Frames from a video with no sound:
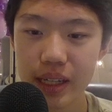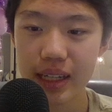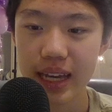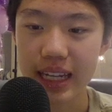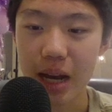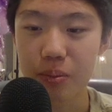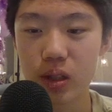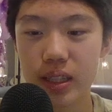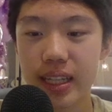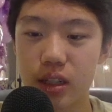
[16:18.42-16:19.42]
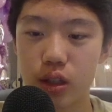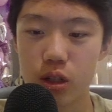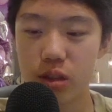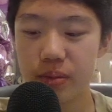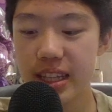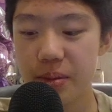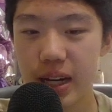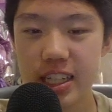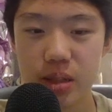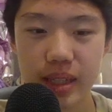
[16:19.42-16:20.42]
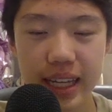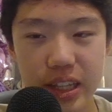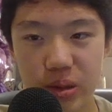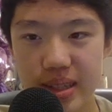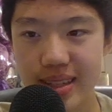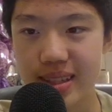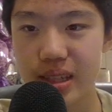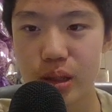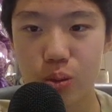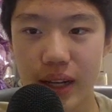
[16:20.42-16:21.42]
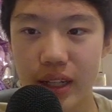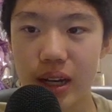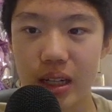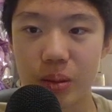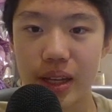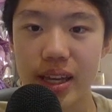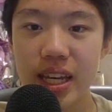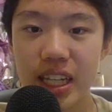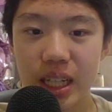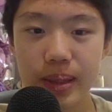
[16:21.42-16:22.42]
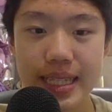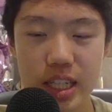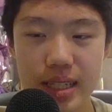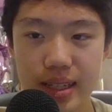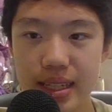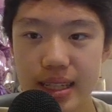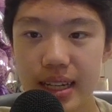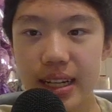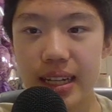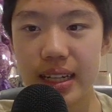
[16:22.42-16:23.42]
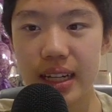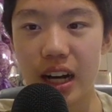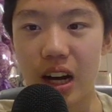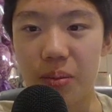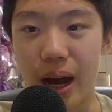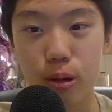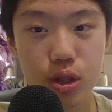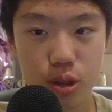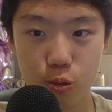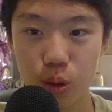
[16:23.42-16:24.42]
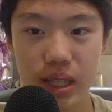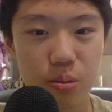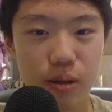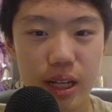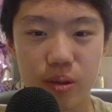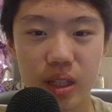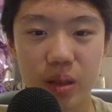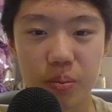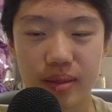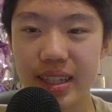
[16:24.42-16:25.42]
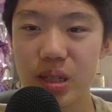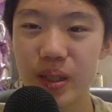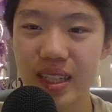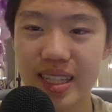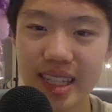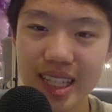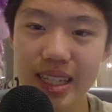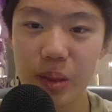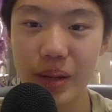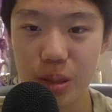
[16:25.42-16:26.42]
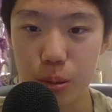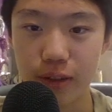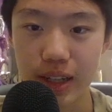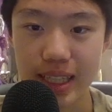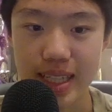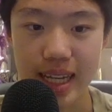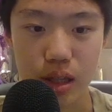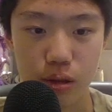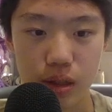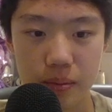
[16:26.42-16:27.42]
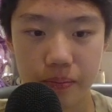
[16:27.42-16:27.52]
And I'm looking at a course about that, but I just play a3 since this is what I know how to play. He plays g6. I was really surprised when he played this because this is the best move against a3.